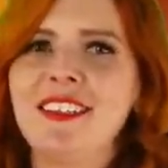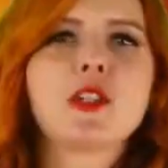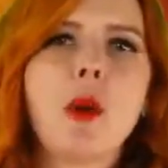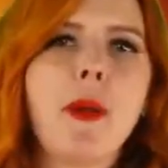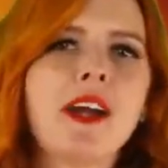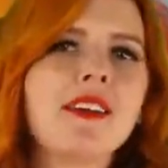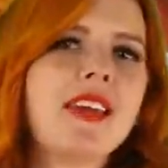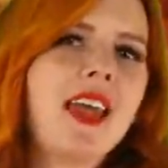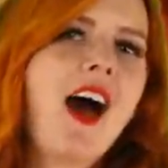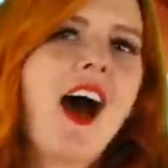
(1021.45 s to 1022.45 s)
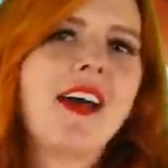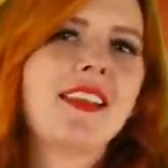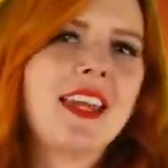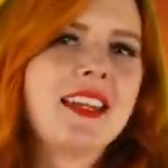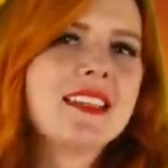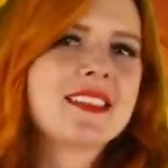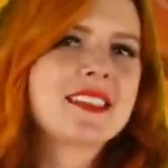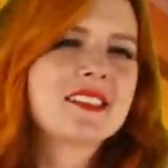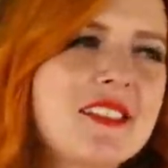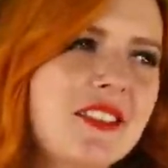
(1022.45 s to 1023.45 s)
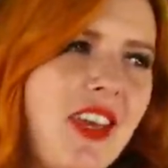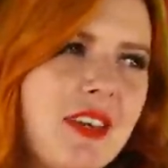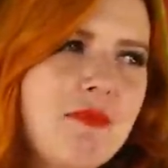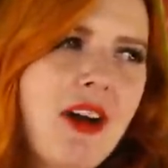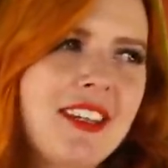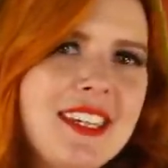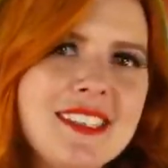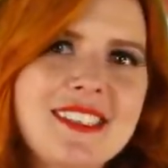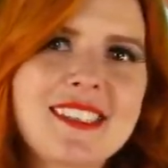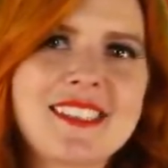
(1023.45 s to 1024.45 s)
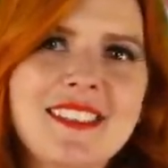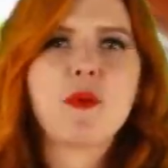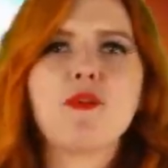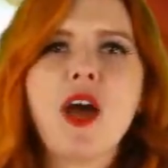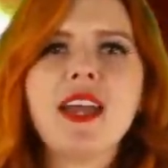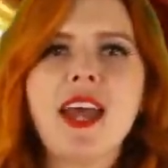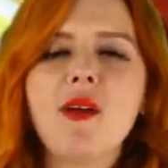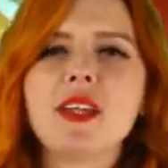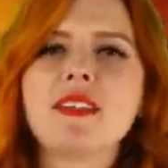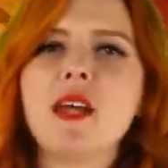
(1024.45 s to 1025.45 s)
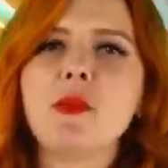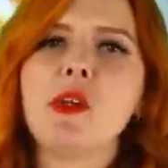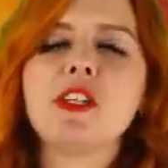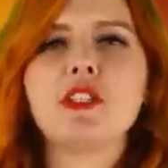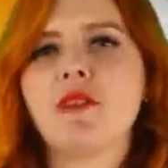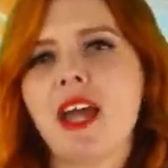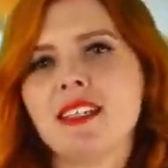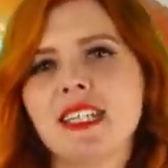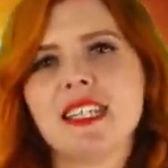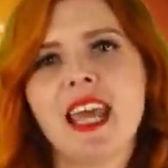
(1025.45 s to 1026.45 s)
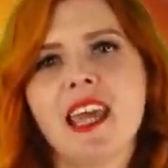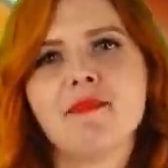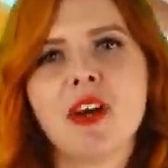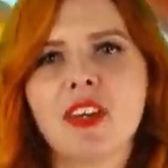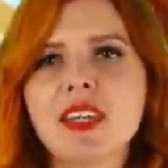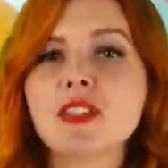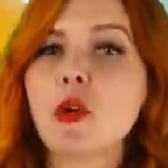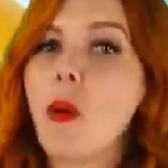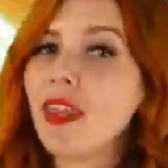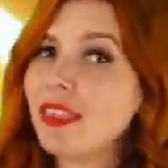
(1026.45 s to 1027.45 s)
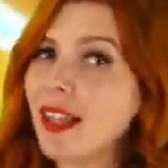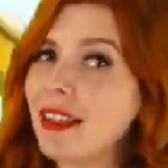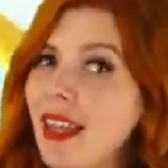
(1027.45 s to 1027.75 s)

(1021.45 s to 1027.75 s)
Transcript: So apparently hot ladies like monkeys? We find out in Deadpool issue 19 that Hitmonkey is quite the